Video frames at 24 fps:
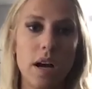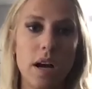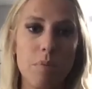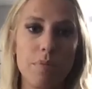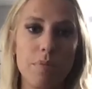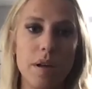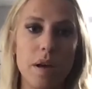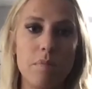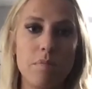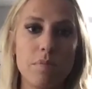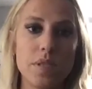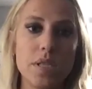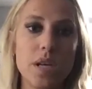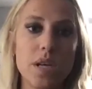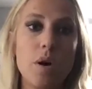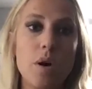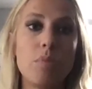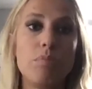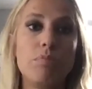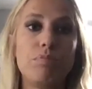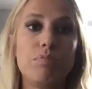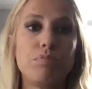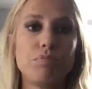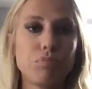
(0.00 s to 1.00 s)
them.
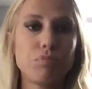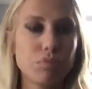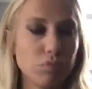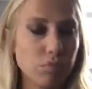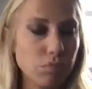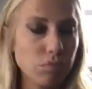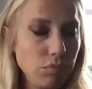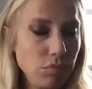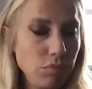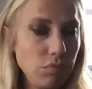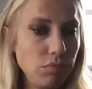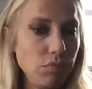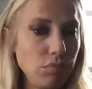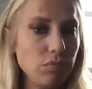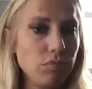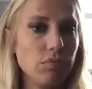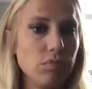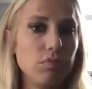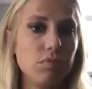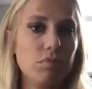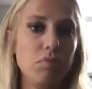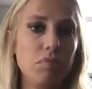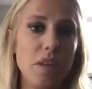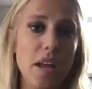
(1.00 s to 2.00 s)
So
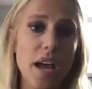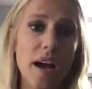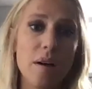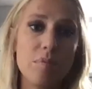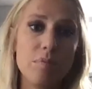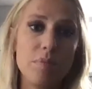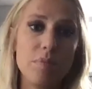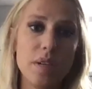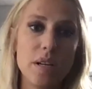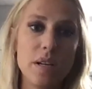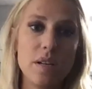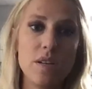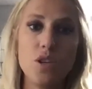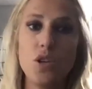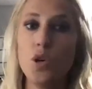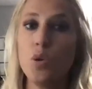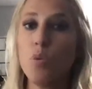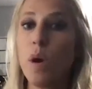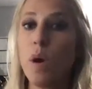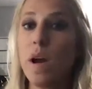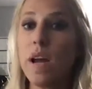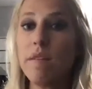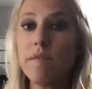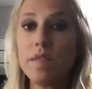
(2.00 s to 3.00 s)
yeah, new
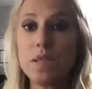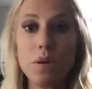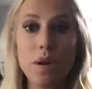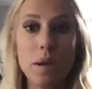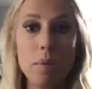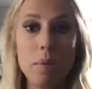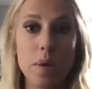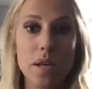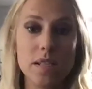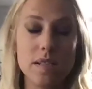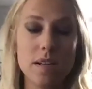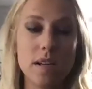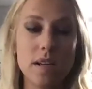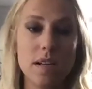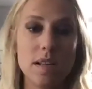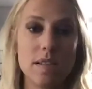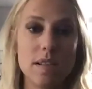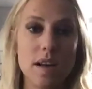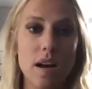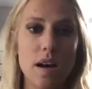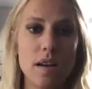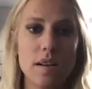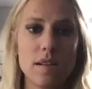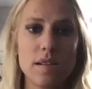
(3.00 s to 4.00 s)
way of doing business.
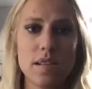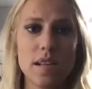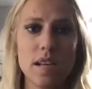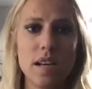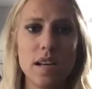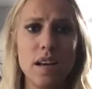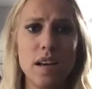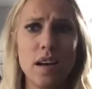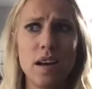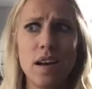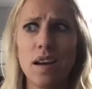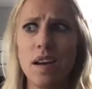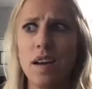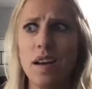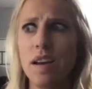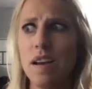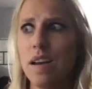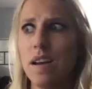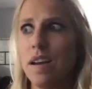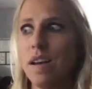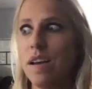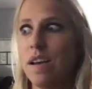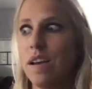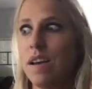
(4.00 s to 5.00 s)
Honestly,
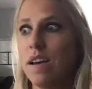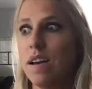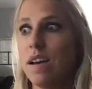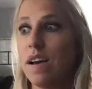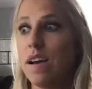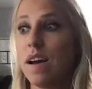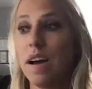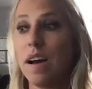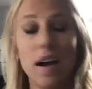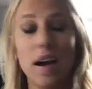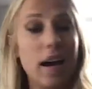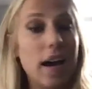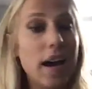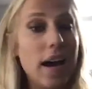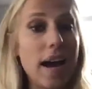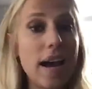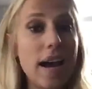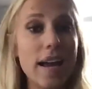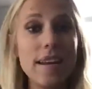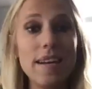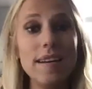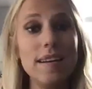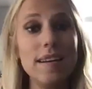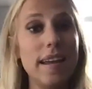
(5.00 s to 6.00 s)
I
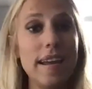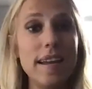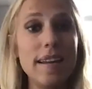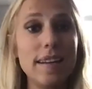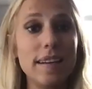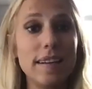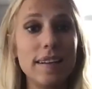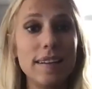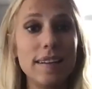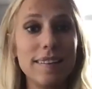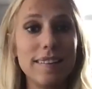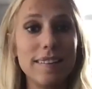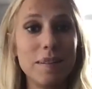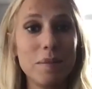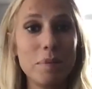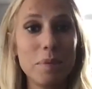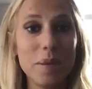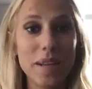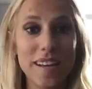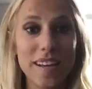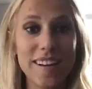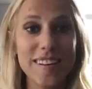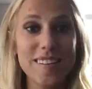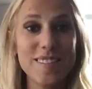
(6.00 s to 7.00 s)
didn't hate it
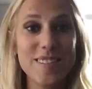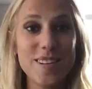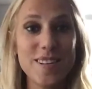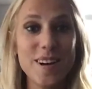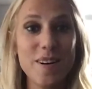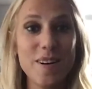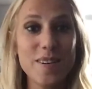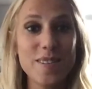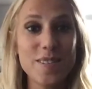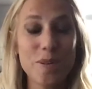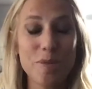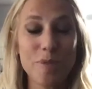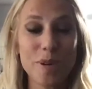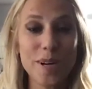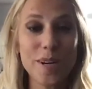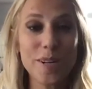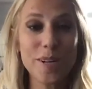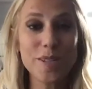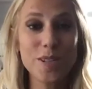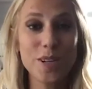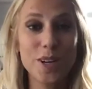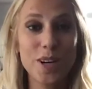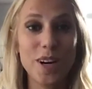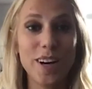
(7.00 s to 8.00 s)
because, as a
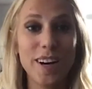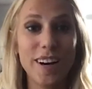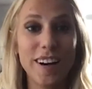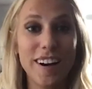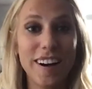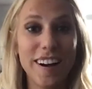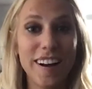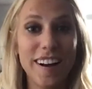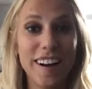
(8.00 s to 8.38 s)
realtor,